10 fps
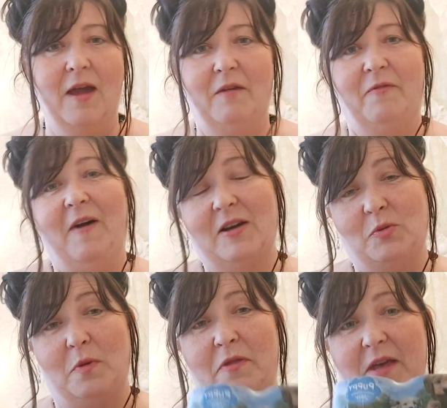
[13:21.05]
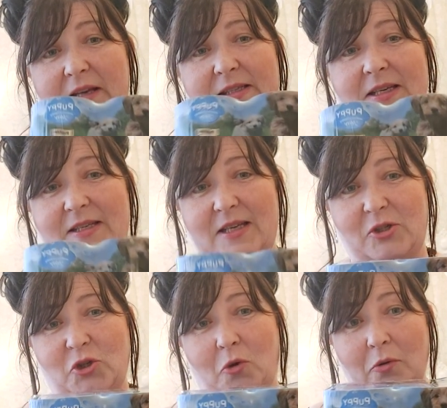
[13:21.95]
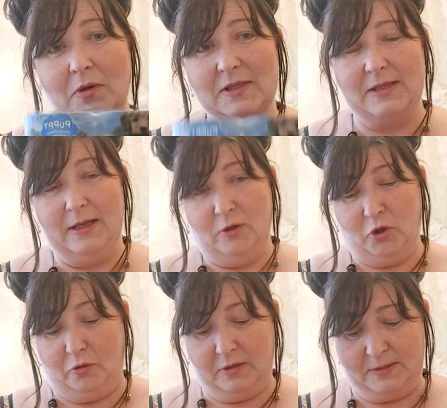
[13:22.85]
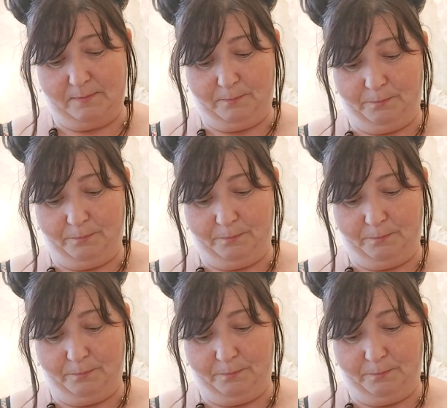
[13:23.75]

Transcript: In fact, with this, it is chunks, little chunks,